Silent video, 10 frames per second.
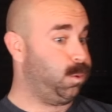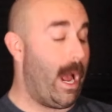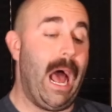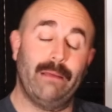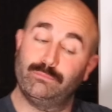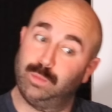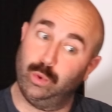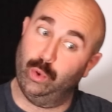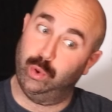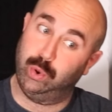
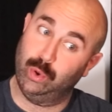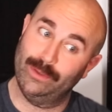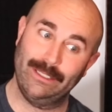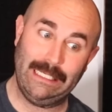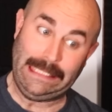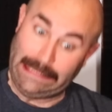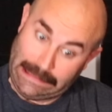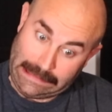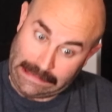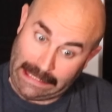Uh,
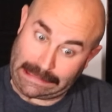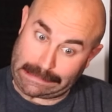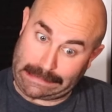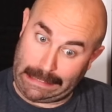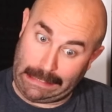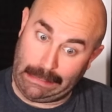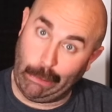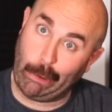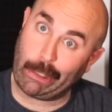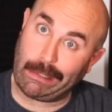That's a
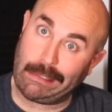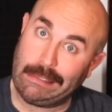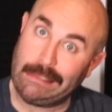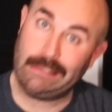tall order.